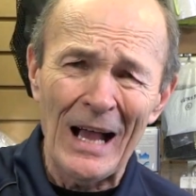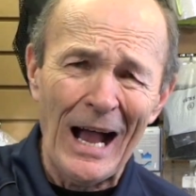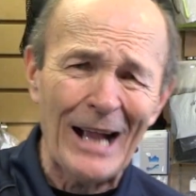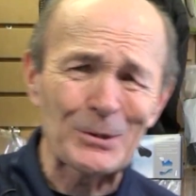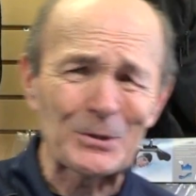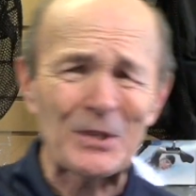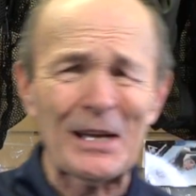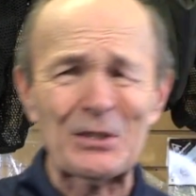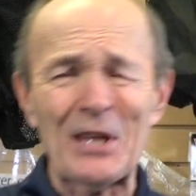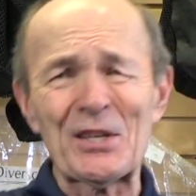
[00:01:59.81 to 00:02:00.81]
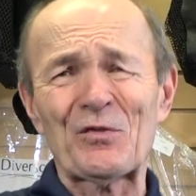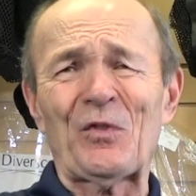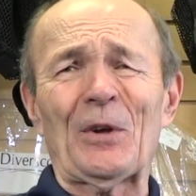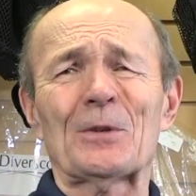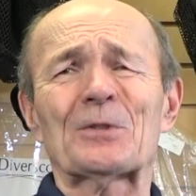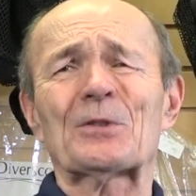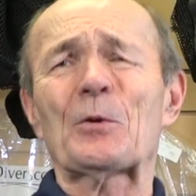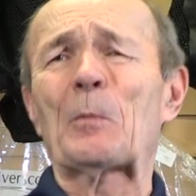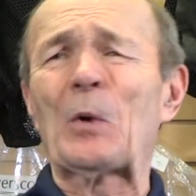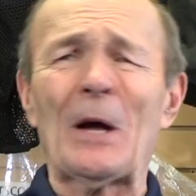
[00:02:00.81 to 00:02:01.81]
hydrostatic tests, fills, there's
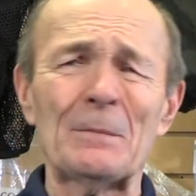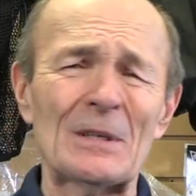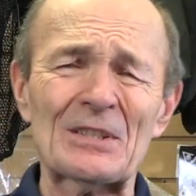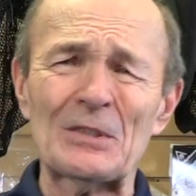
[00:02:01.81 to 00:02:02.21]
no problem.